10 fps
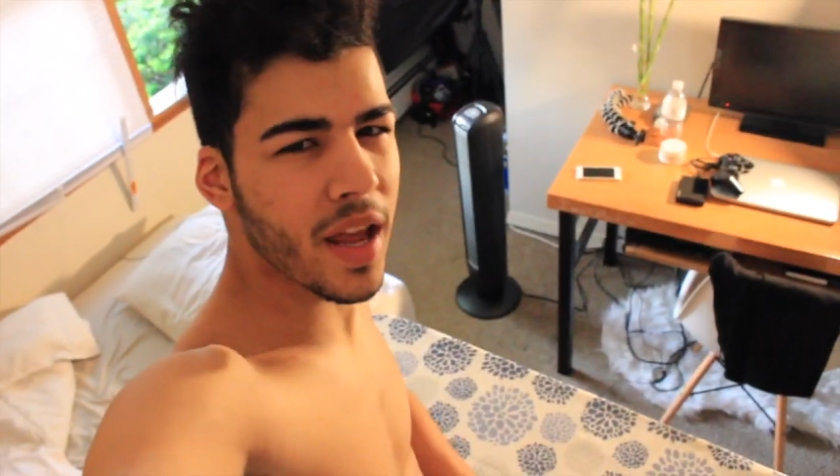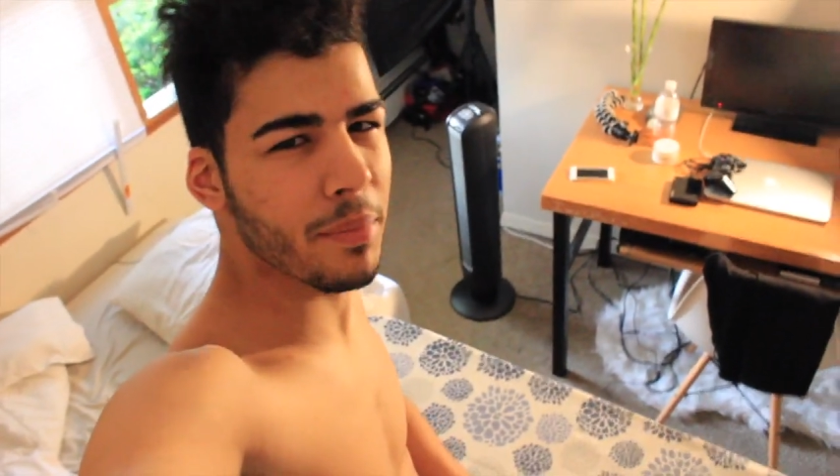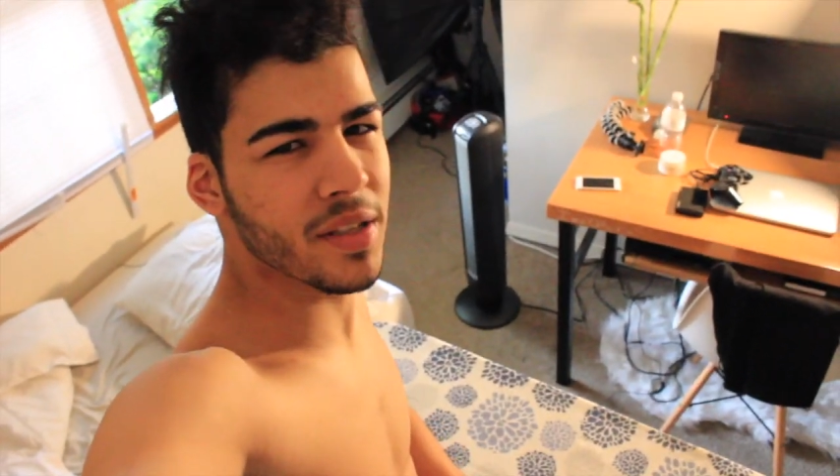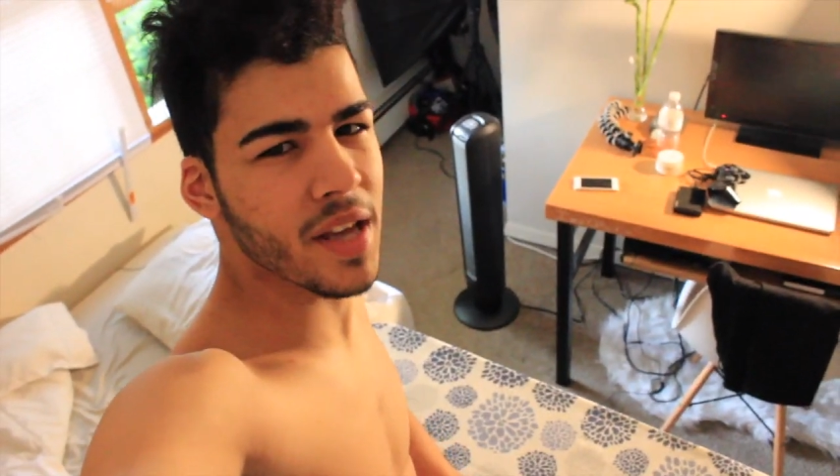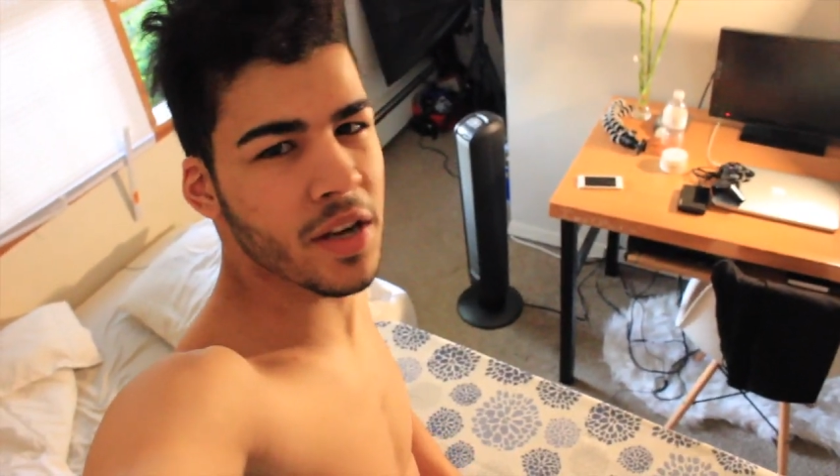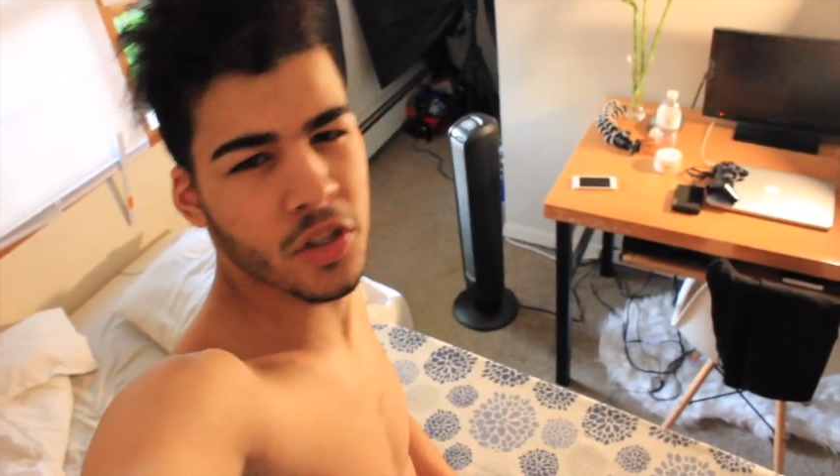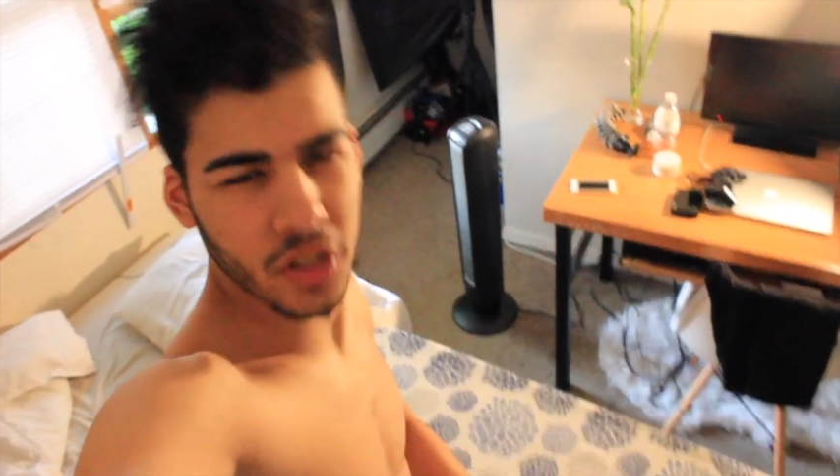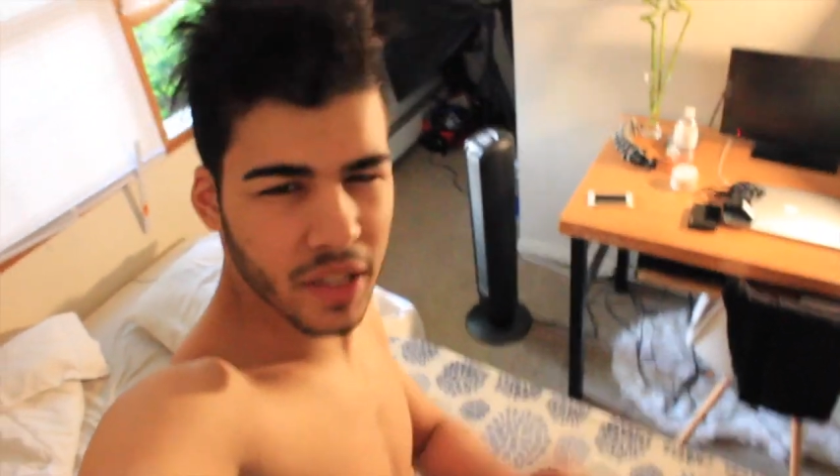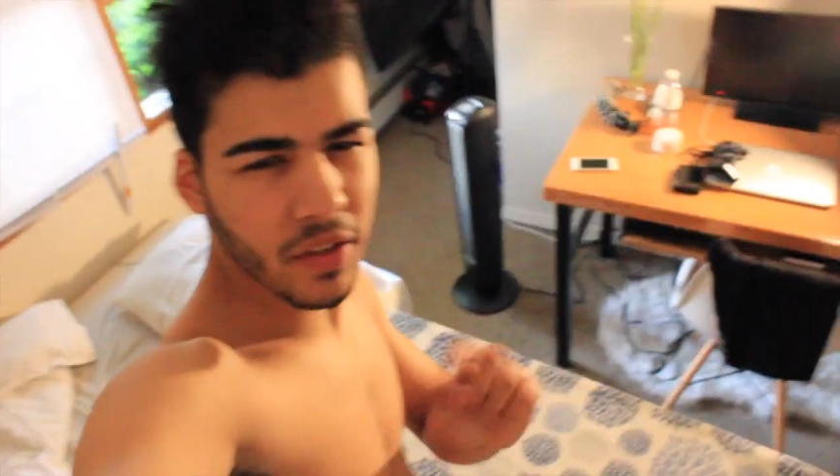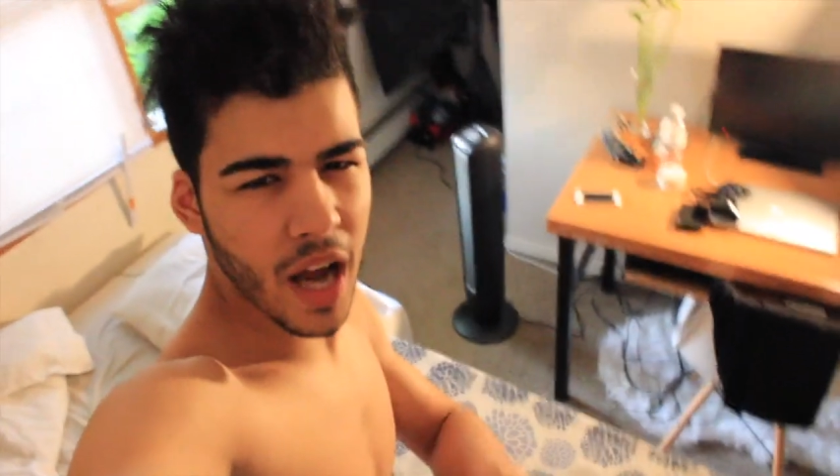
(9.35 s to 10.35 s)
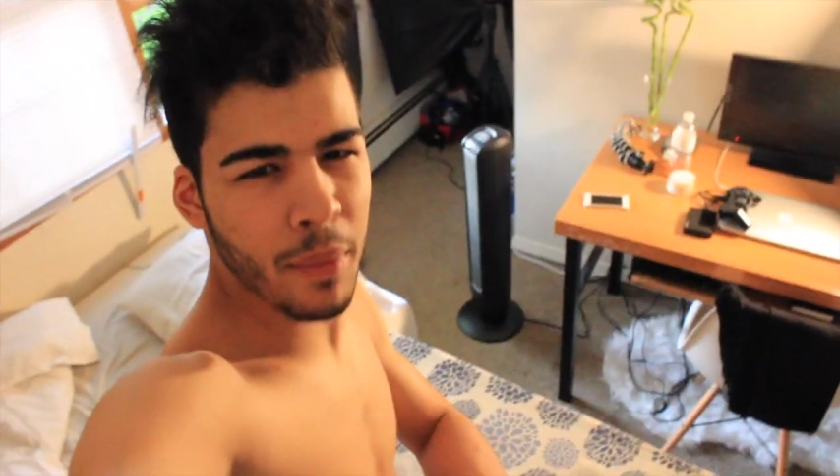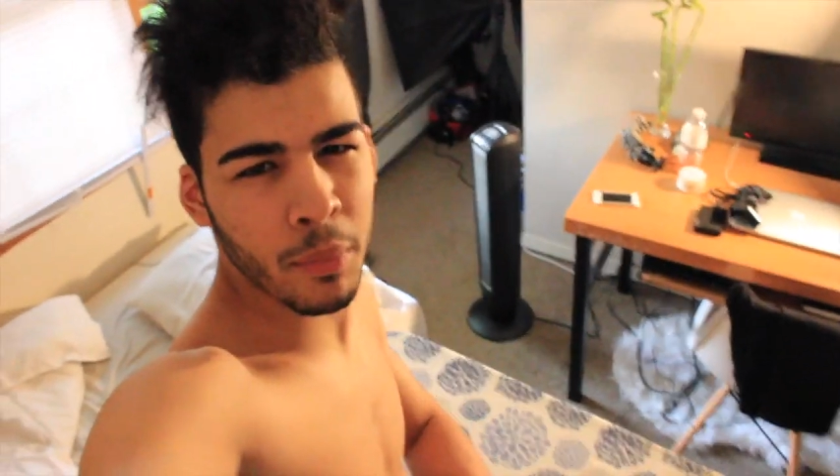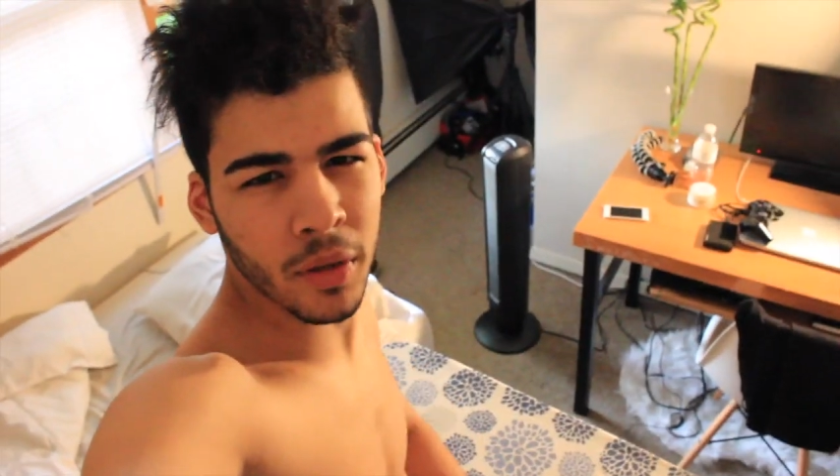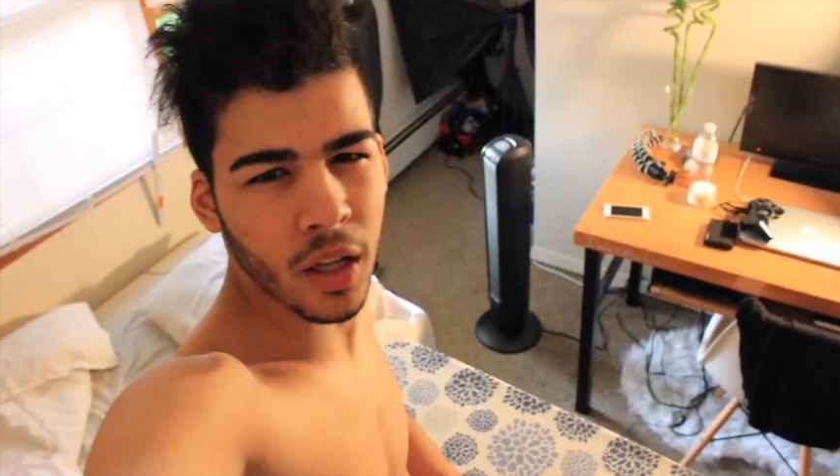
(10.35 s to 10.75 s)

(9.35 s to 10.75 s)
that percentage, leave a comment